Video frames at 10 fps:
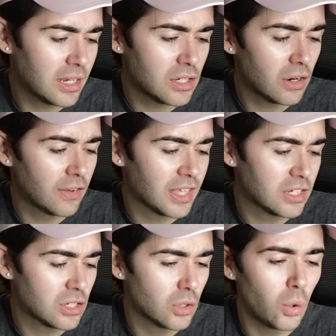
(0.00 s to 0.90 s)
and i don't know if
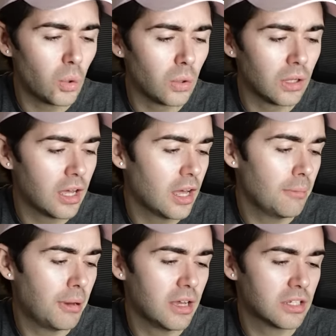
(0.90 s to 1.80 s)
that's just all
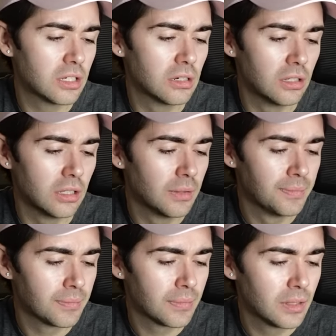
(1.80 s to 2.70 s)
her personal